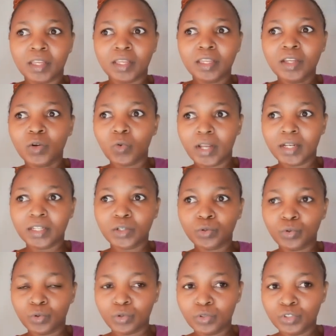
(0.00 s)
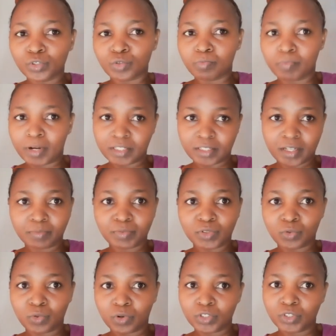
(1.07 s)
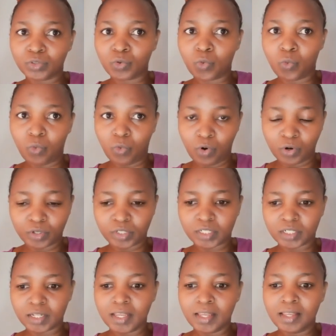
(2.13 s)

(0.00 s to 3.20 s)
equally good to match up to what you want?